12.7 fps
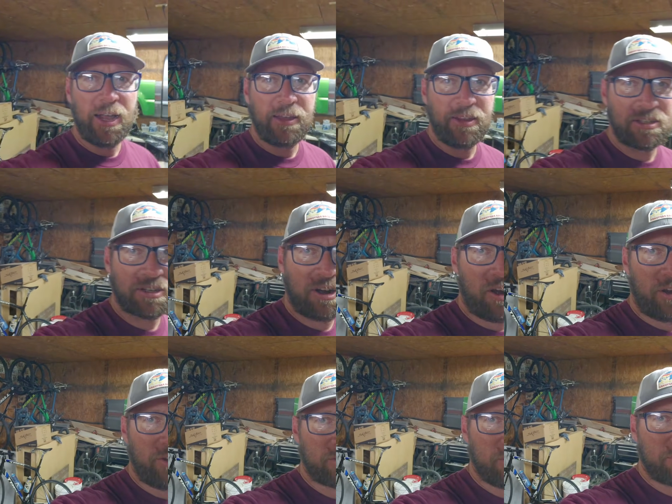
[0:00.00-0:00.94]
got that Scar
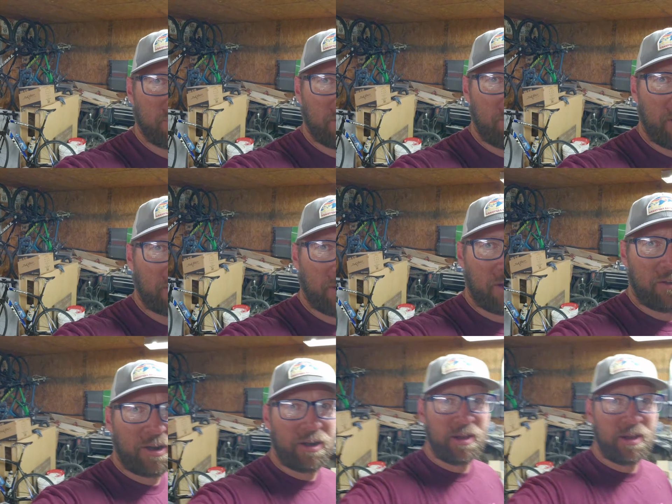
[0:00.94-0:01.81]
Audio sub sitting back there right